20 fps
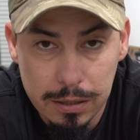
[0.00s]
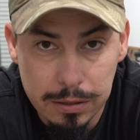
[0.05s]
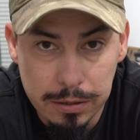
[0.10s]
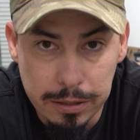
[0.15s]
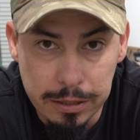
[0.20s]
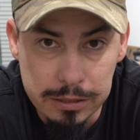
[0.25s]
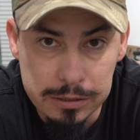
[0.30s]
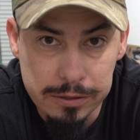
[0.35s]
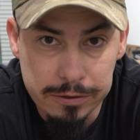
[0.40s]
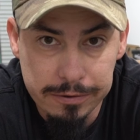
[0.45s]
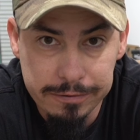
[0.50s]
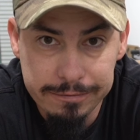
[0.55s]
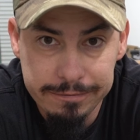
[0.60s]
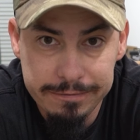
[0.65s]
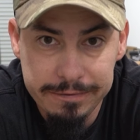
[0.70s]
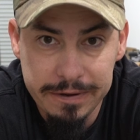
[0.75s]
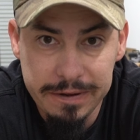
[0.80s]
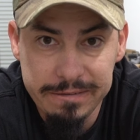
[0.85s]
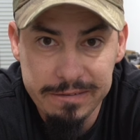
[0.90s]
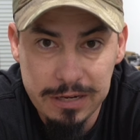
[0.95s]
These are
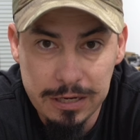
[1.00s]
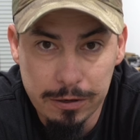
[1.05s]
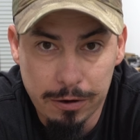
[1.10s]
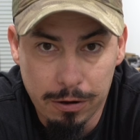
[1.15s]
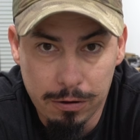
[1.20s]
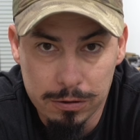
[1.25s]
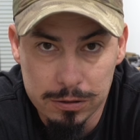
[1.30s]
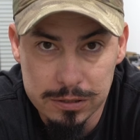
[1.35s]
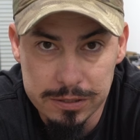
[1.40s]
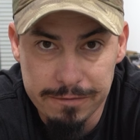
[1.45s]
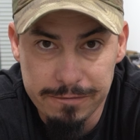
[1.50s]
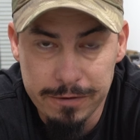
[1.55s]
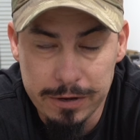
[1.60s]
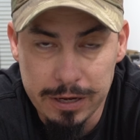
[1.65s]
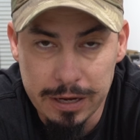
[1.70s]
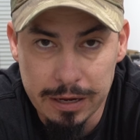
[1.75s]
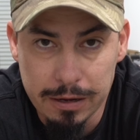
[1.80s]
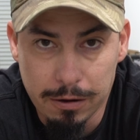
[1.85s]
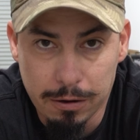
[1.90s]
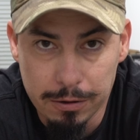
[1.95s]
$50 if you
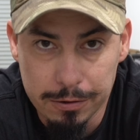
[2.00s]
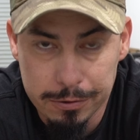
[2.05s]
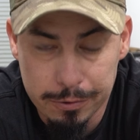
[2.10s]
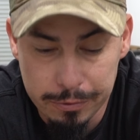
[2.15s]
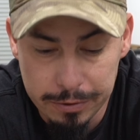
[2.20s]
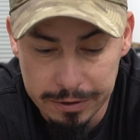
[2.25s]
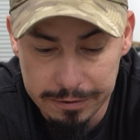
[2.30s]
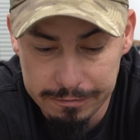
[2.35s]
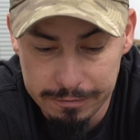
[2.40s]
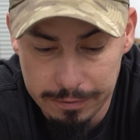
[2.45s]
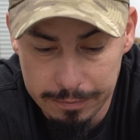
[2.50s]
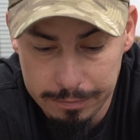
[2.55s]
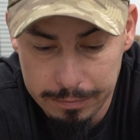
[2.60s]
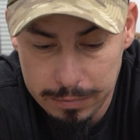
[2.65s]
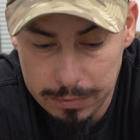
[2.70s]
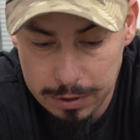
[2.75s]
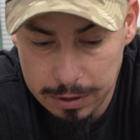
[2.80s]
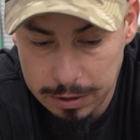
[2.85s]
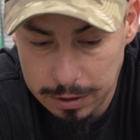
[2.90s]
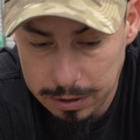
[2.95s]
get all three of them.
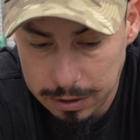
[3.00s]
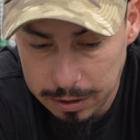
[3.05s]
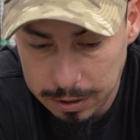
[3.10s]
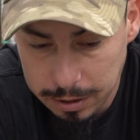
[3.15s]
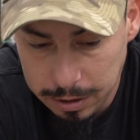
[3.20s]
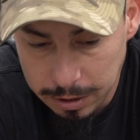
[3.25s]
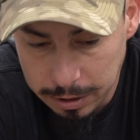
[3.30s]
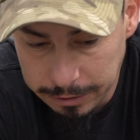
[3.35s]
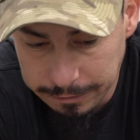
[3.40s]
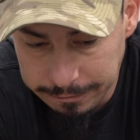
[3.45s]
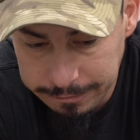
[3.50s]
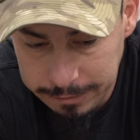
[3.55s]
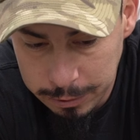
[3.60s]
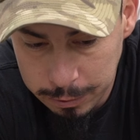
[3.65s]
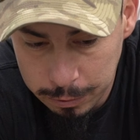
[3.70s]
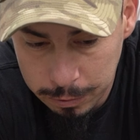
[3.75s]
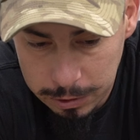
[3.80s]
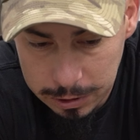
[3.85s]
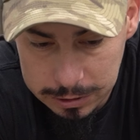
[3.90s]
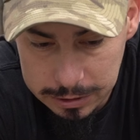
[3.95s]
If you
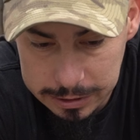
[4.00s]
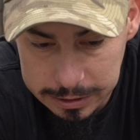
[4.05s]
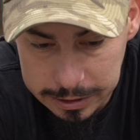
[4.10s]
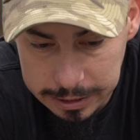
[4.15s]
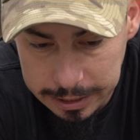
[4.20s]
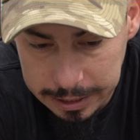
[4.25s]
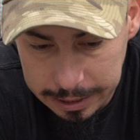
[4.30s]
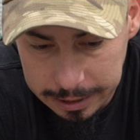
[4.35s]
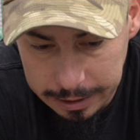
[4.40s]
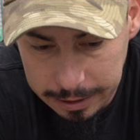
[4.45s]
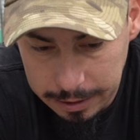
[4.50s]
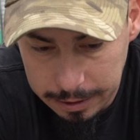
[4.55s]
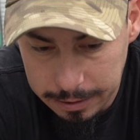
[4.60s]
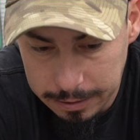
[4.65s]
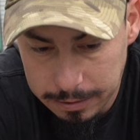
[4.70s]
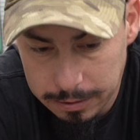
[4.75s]
were to get